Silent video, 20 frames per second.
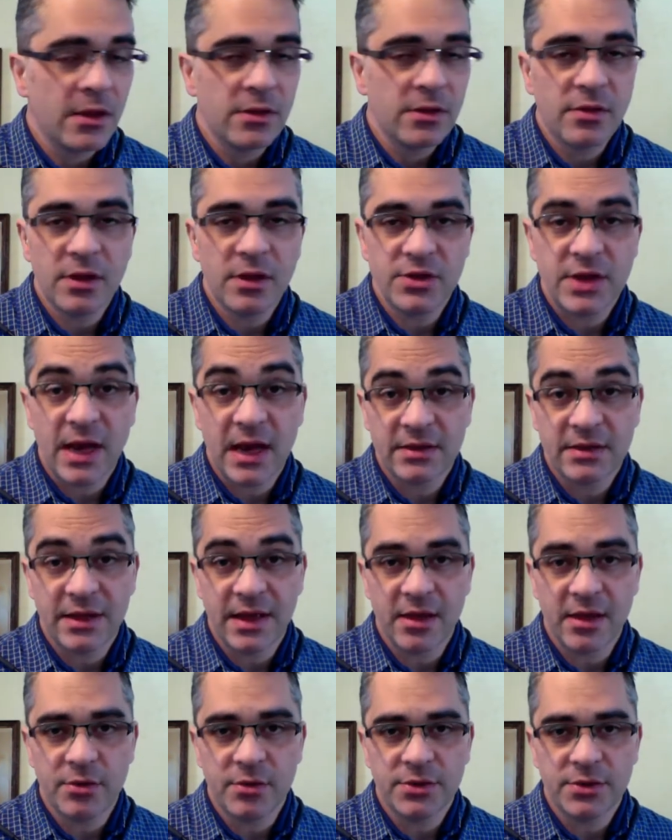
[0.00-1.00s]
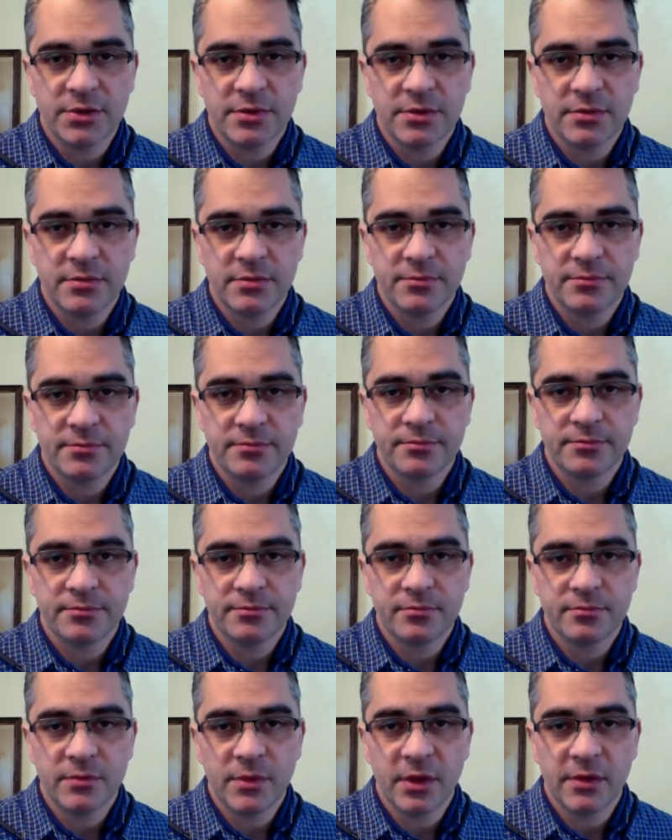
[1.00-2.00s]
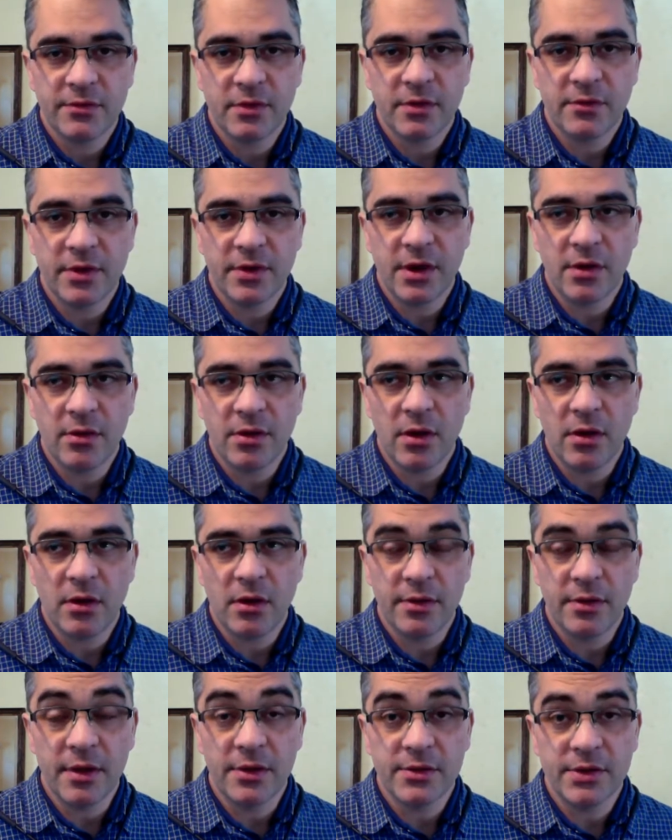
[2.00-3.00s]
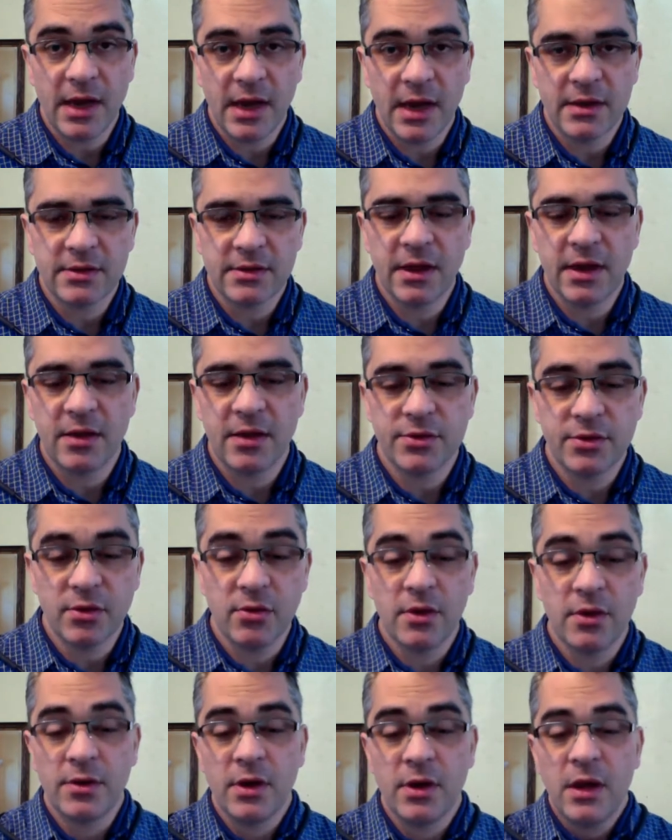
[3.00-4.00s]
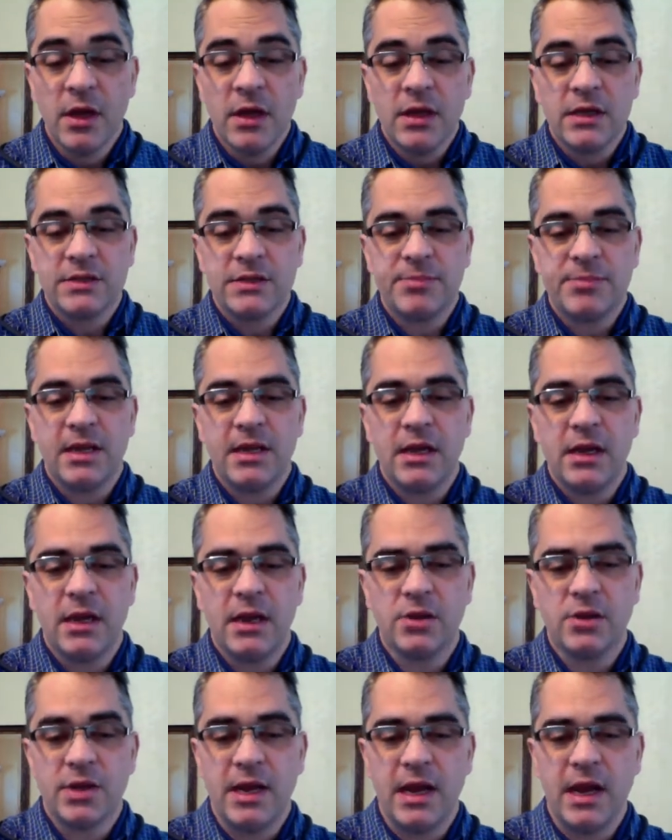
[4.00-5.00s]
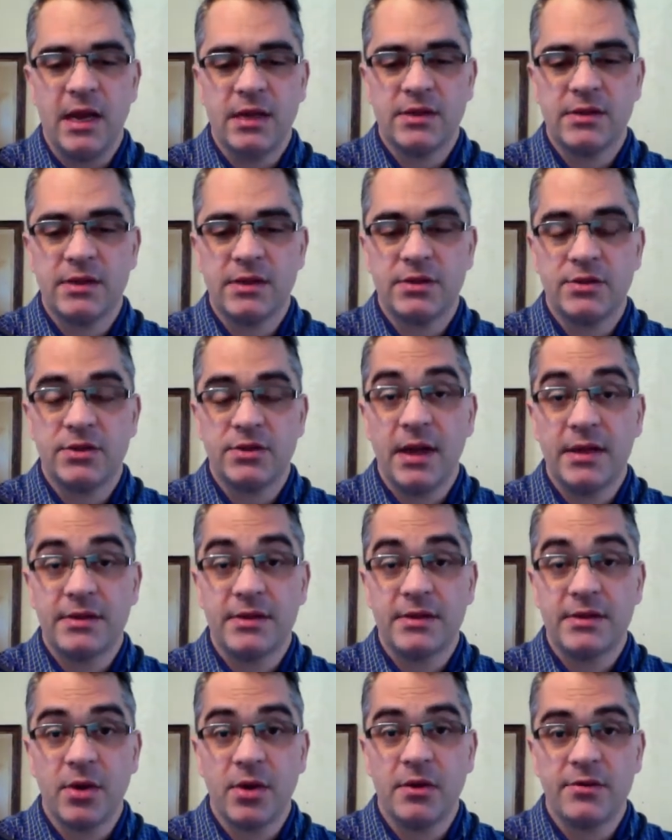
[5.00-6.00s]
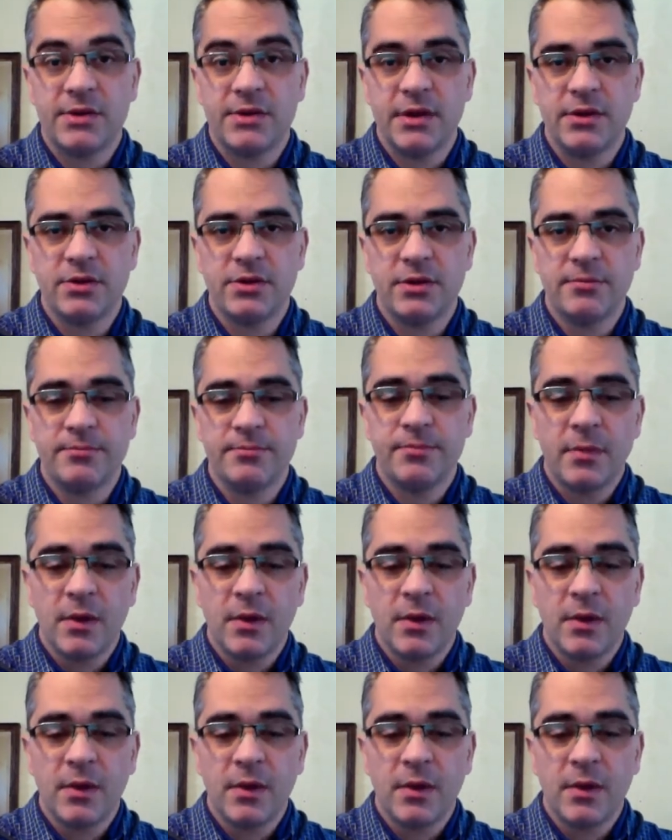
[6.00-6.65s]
The Jazz Language. Look for a video called The Jazz Language, or Speaking Jazz as Jazz Improvisation.